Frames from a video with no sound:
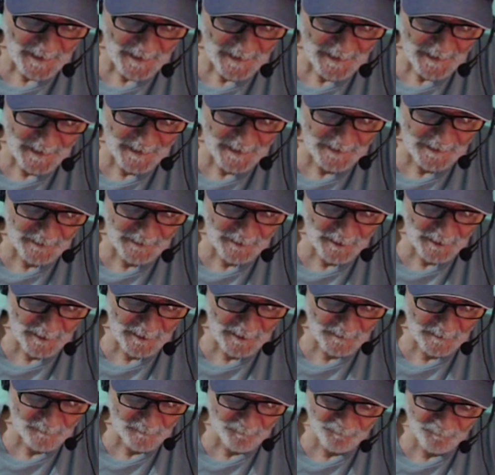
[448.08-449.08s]
and
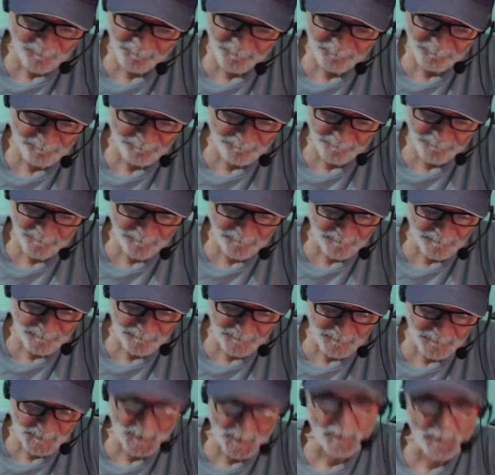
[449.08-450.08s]
the
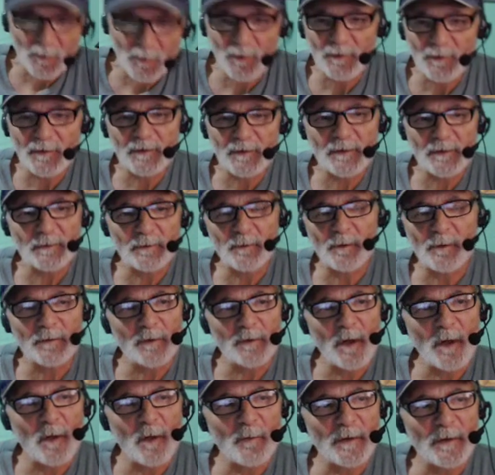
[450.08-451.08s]

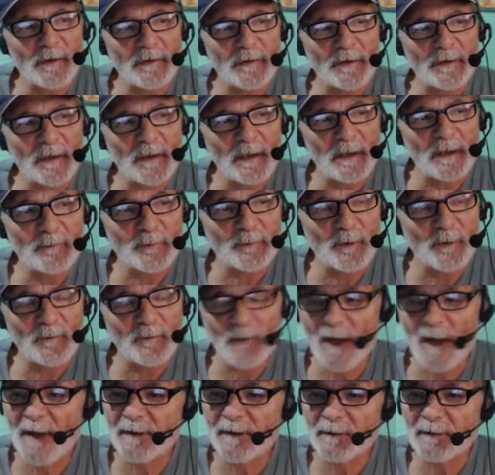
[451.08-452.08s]
Lord's always
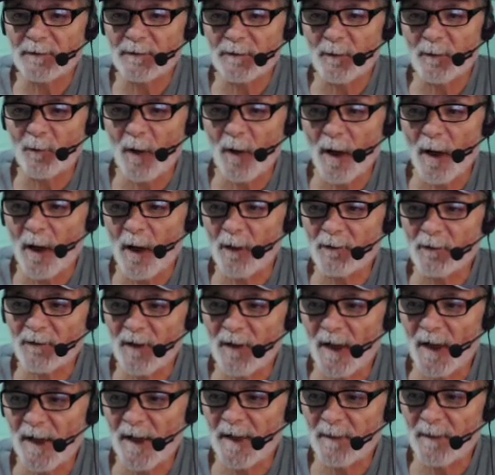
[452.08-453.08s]
provided. There were hard
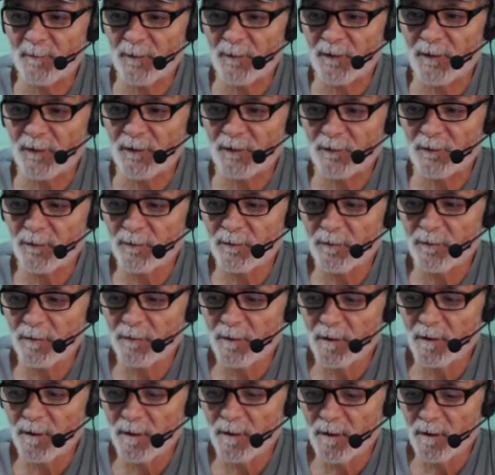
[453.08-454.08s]
times,
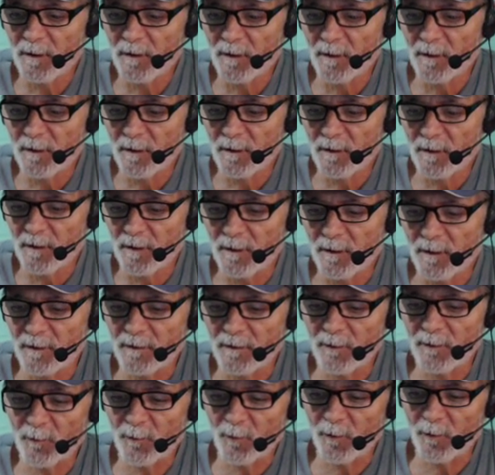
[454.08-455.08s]

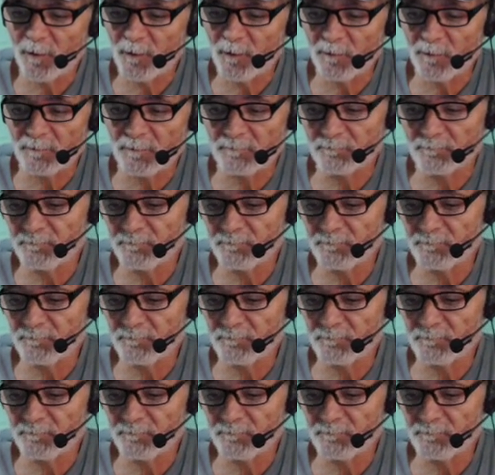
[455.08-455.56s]
and there were